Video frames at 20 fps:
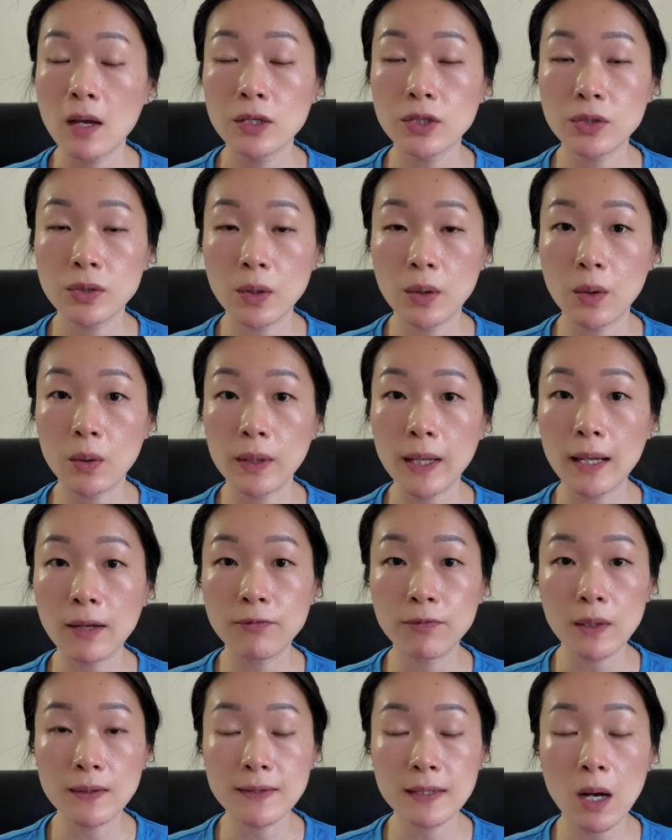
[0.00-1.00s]
So
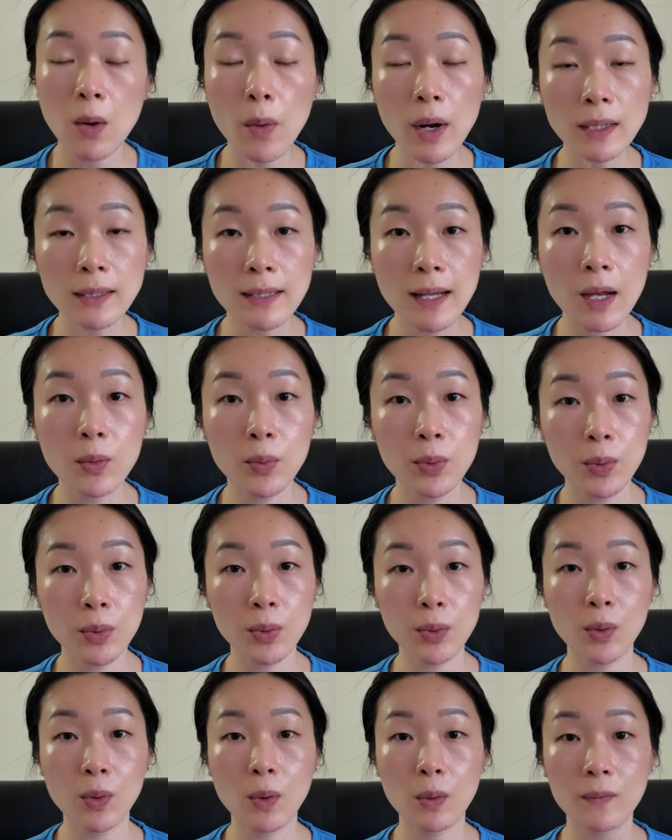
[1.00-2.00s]
if you're someone that
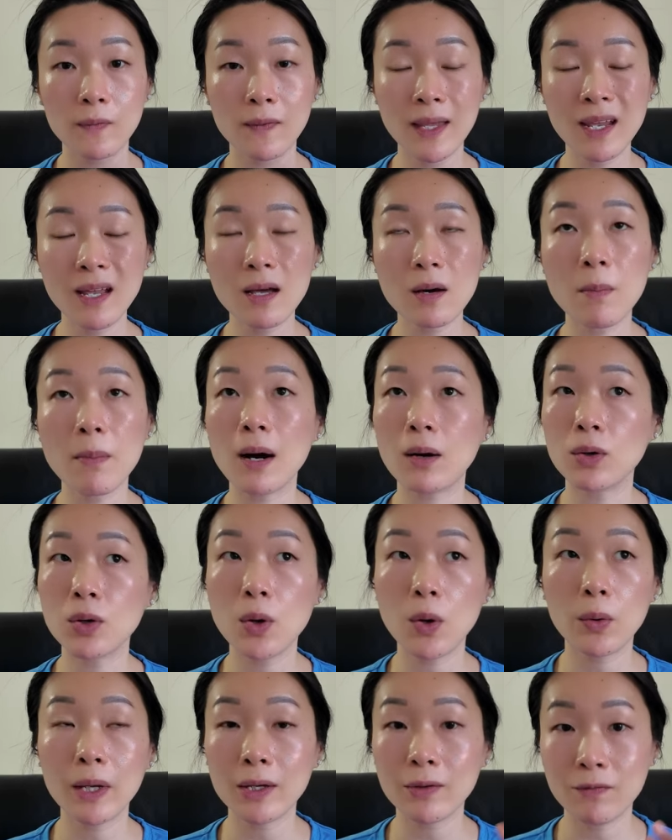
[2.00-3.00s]
who think about
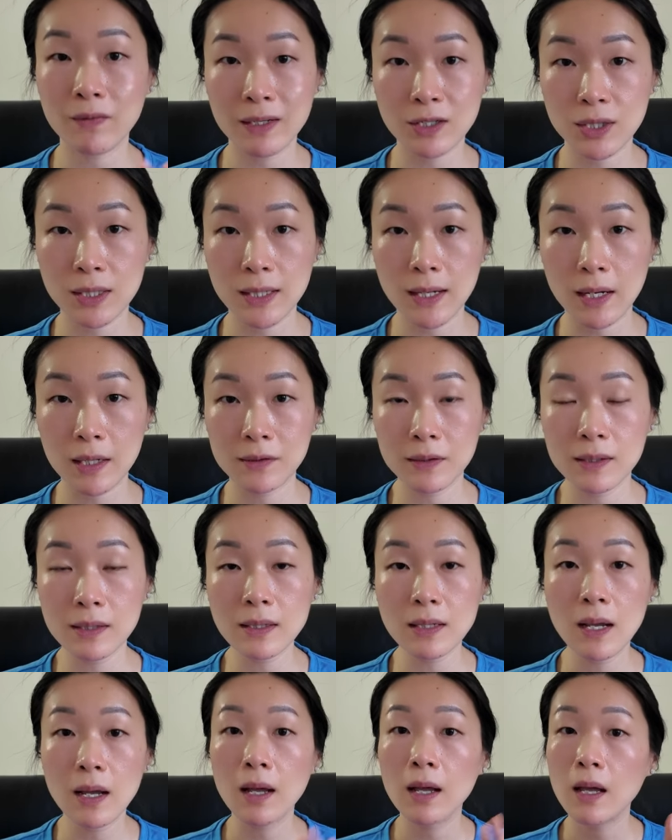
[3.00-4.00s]
going
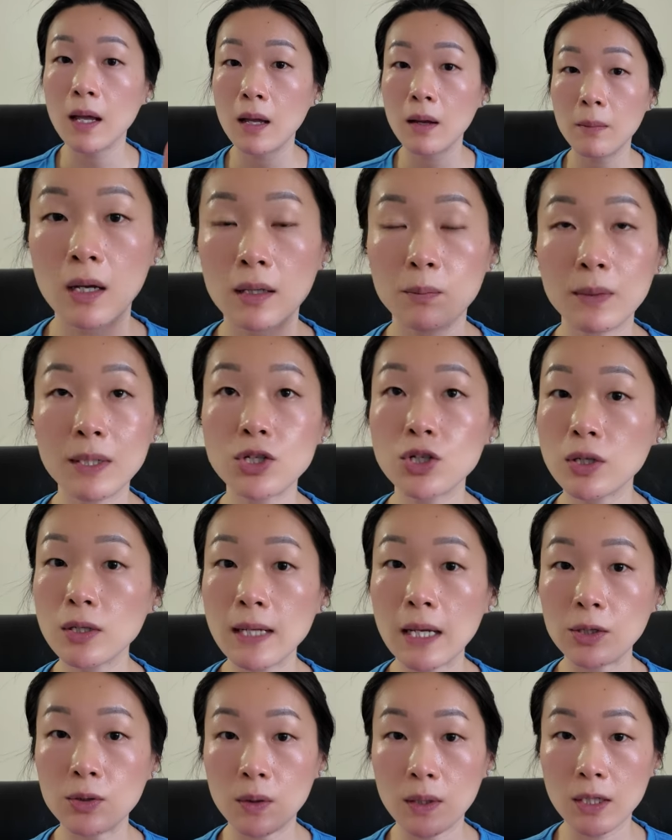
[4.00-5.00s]
vegetarian, make sure
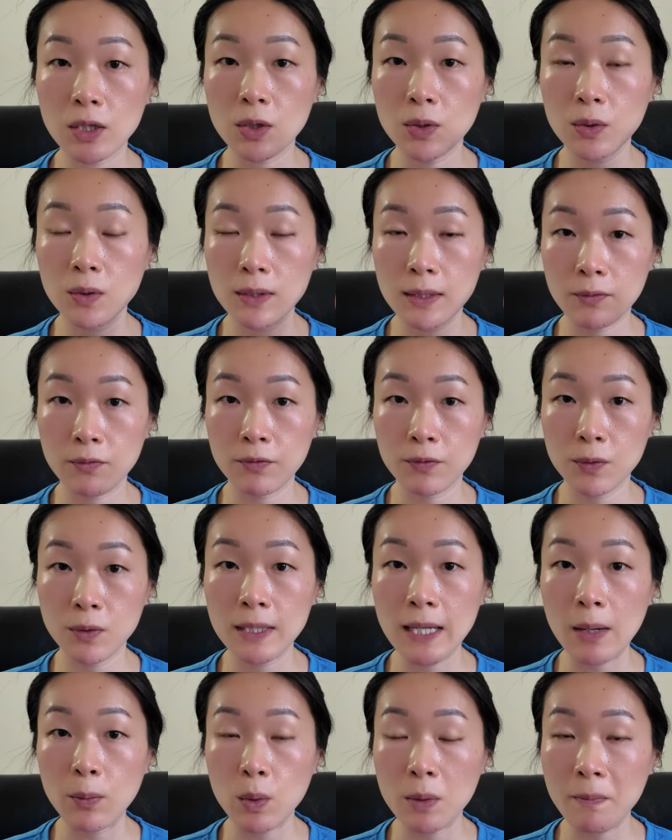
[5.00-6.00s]
that you include the
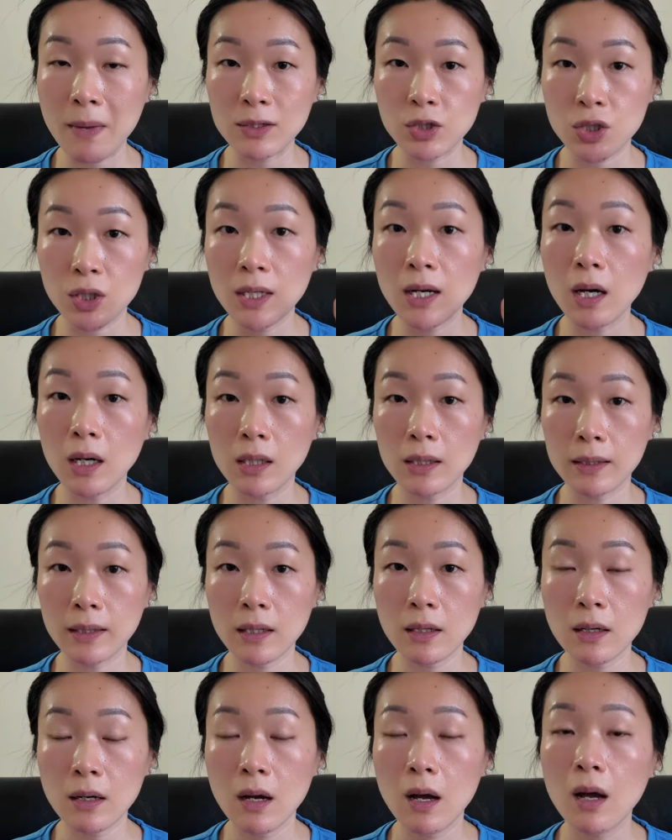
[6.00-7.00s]
food that we mentioned
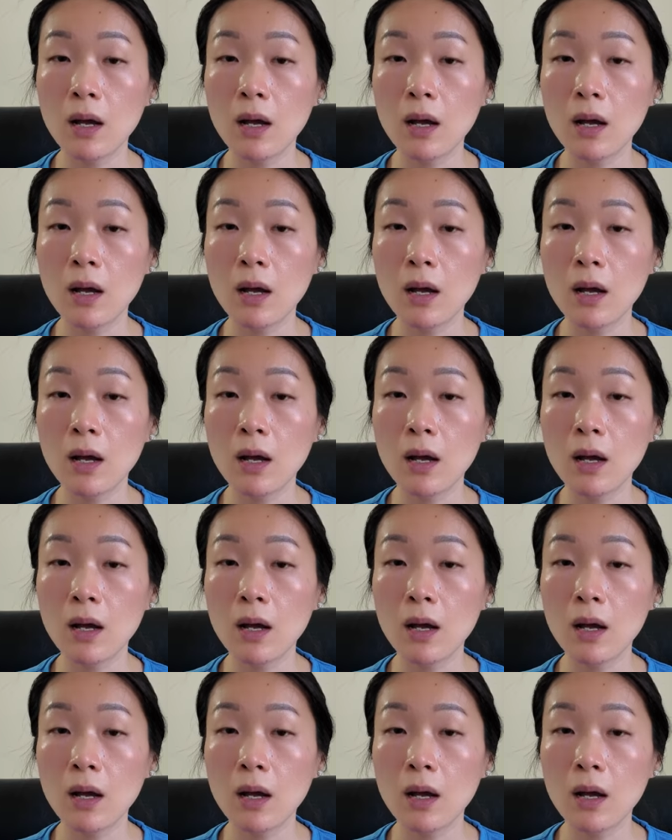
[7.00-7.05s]
earlier